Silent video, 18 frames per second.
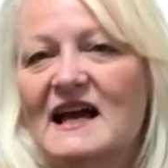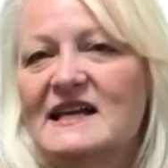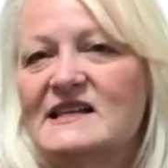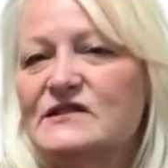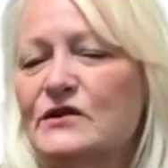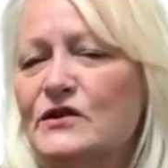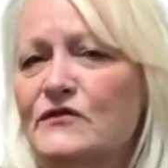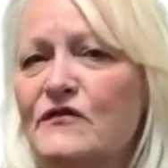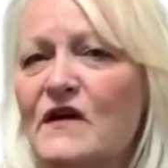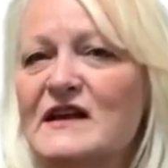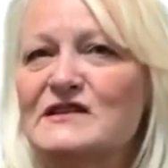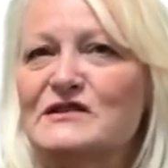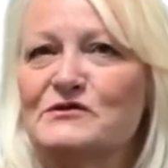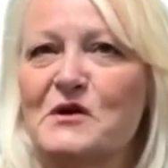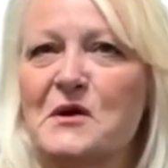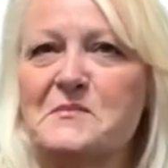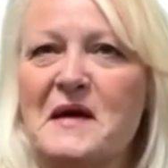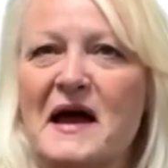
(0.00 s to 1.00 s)
A certified
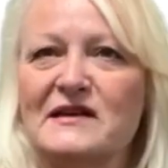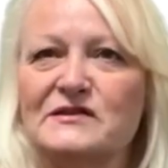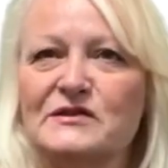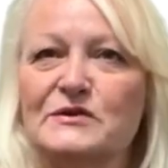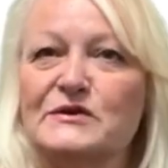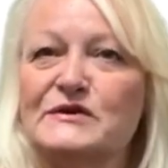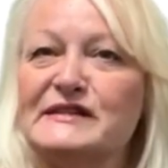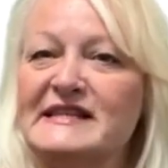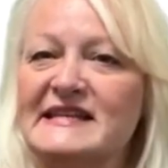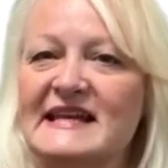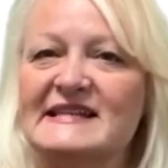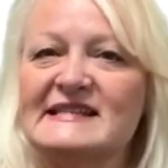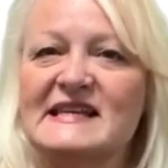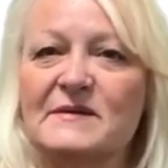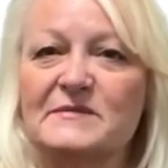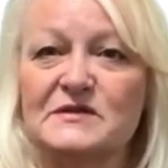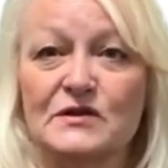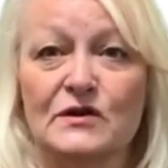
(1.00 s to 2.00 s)
Scrum Master CSM